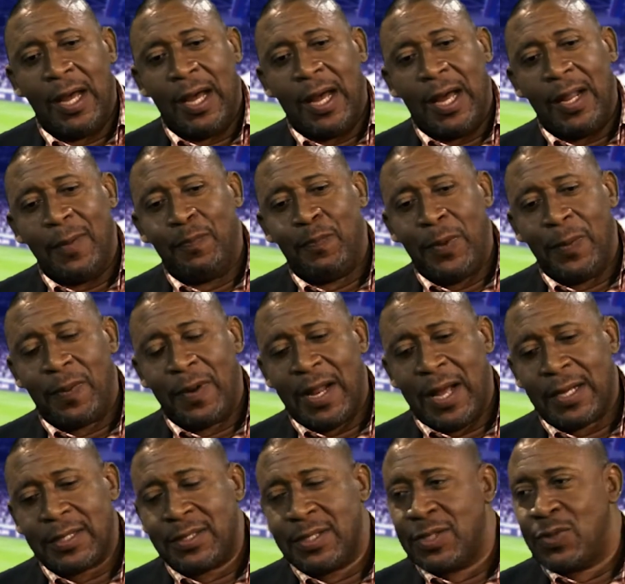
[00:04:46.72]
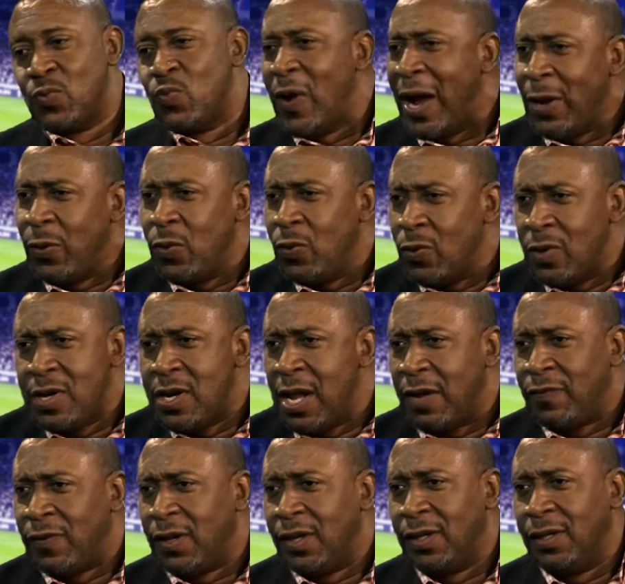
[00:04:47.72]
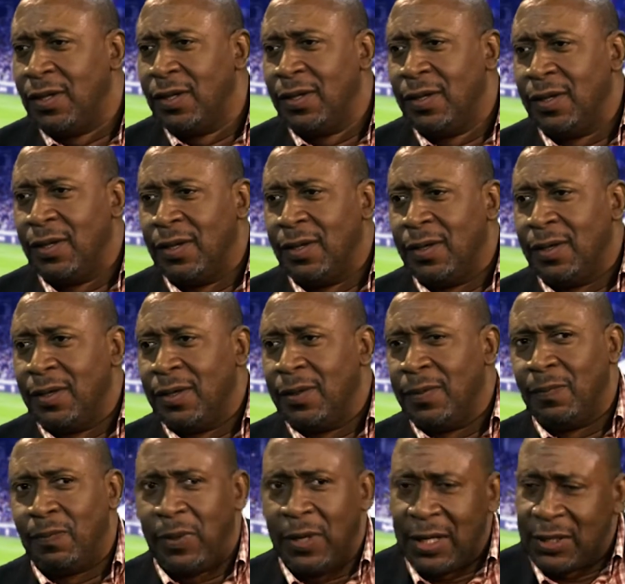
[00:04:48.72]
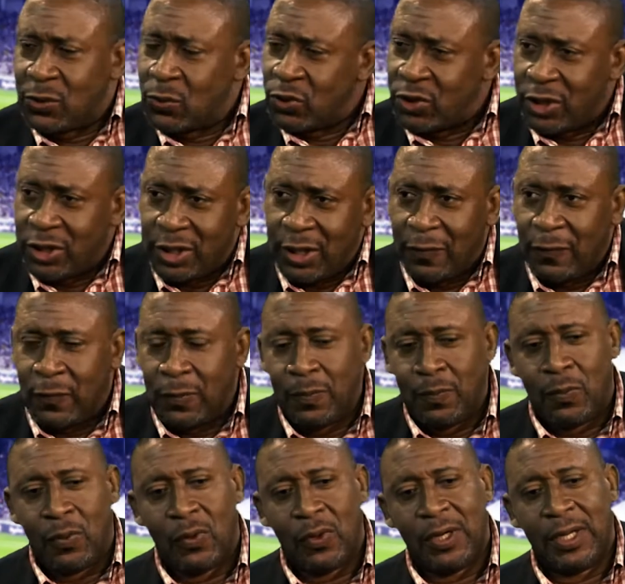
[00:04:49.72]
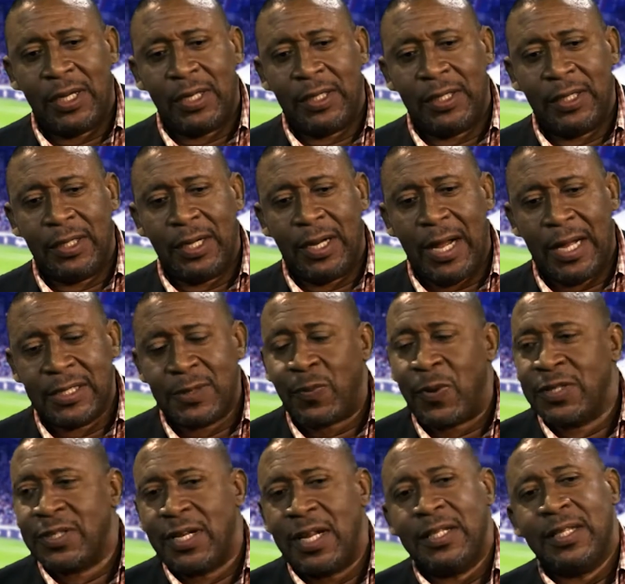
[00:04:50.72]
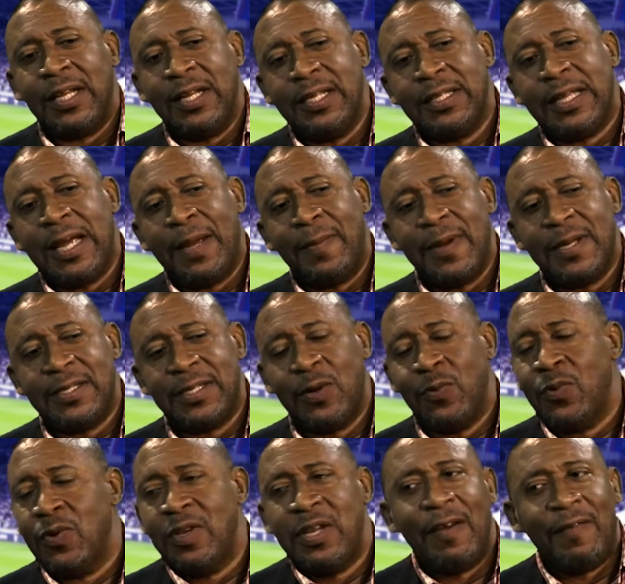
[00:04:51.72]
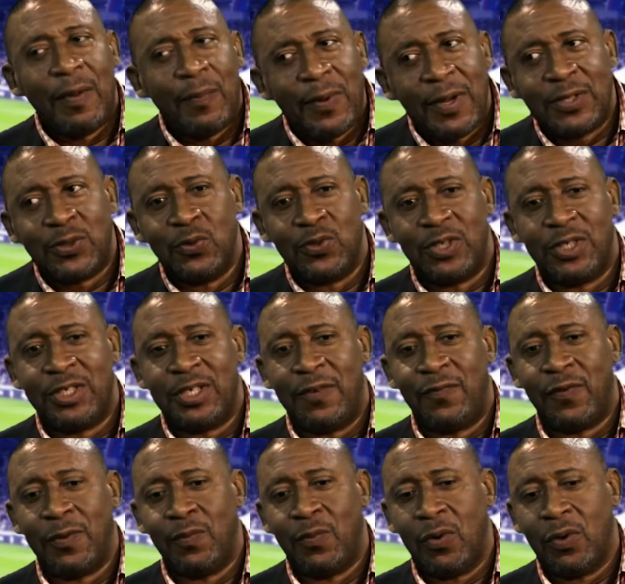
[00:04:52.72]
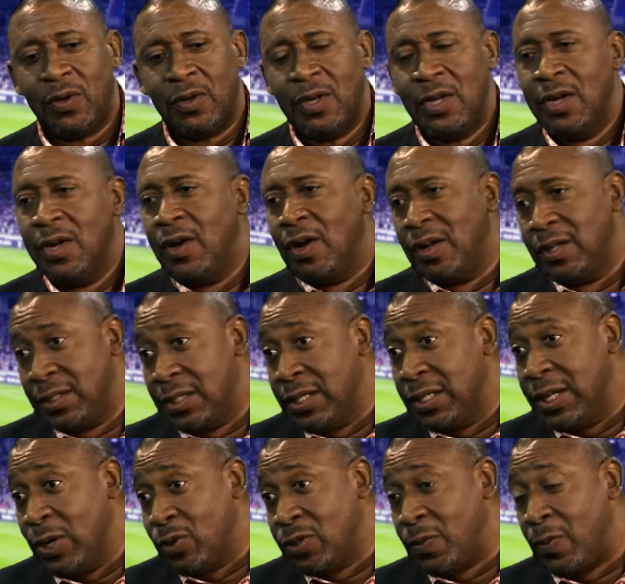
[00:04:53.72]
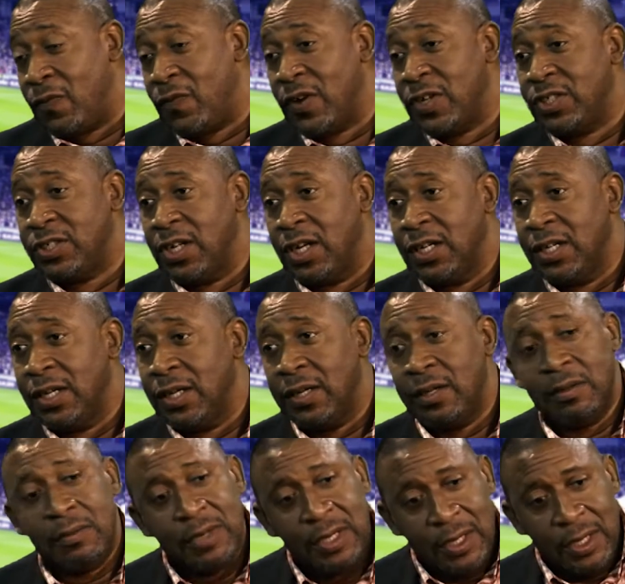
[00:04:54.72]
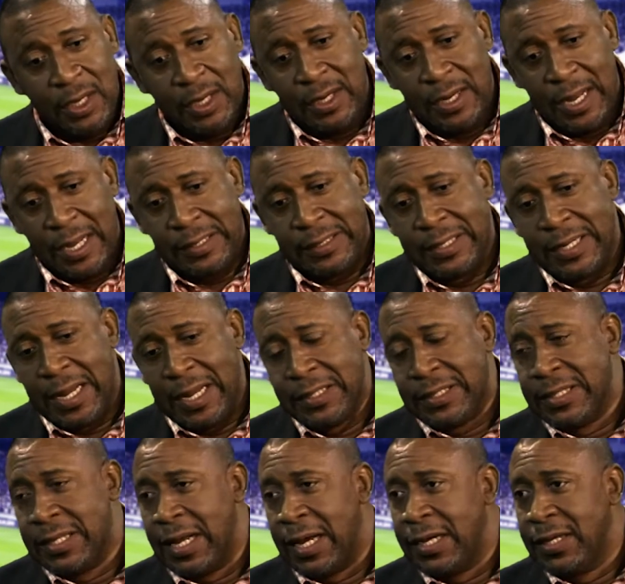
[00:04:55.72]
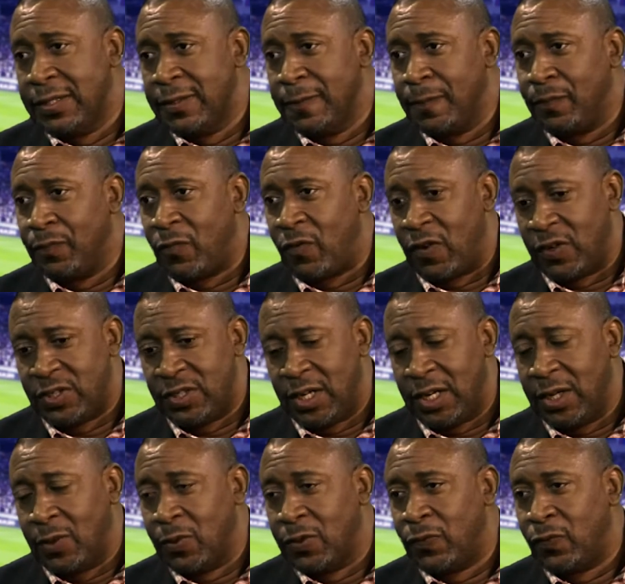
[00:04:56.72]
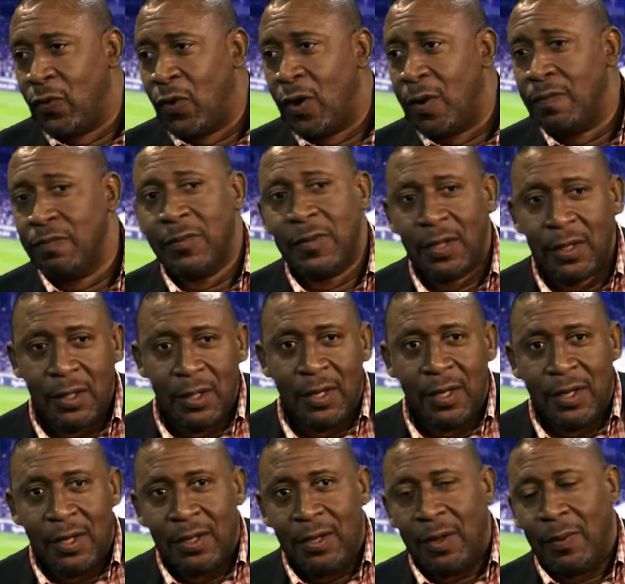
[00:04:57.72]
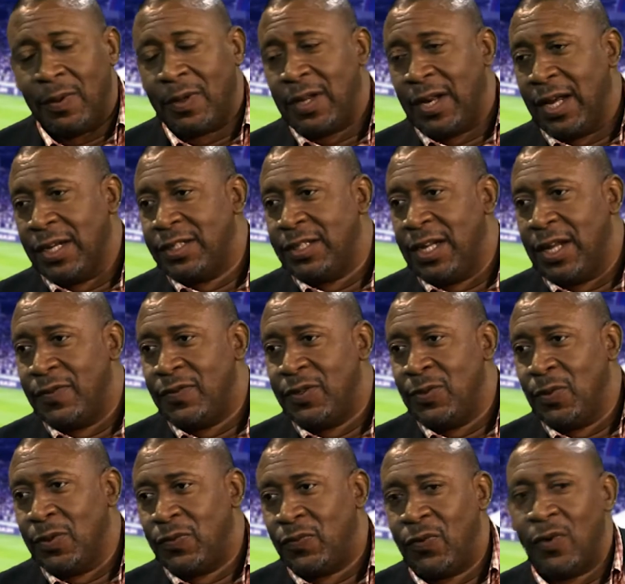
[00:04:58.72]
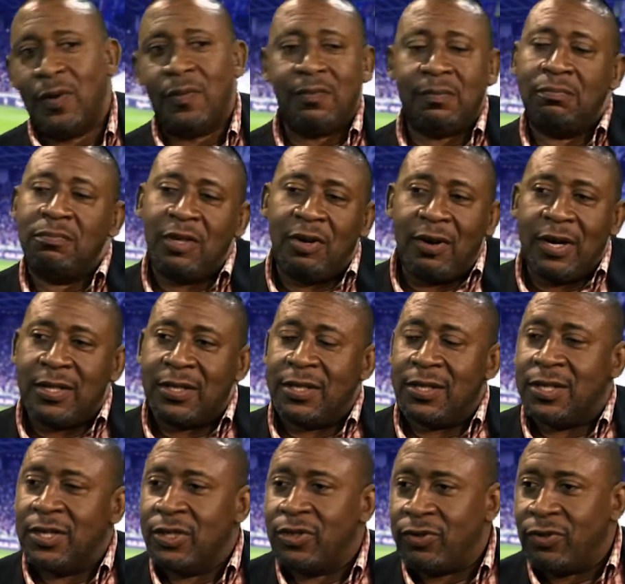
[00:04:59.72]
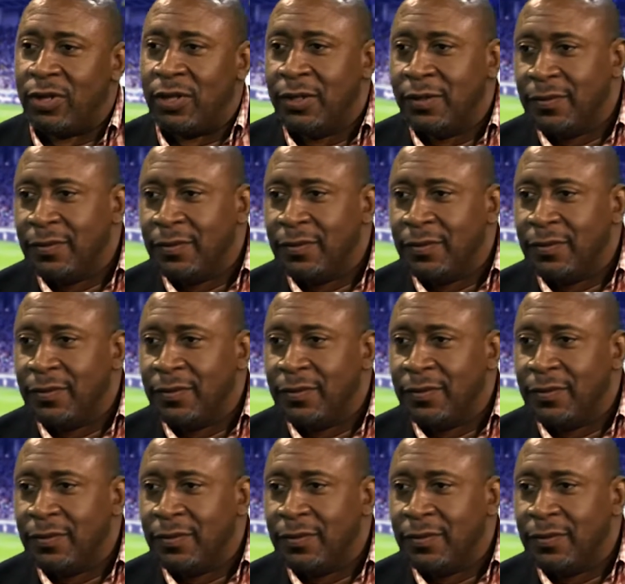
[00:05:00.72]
And people asked us why we will never play association football. And as president at the time, I said we will never play association football until there was a professional league. In 1999, professional league was formed, W Connection FC was formed, the rest is history.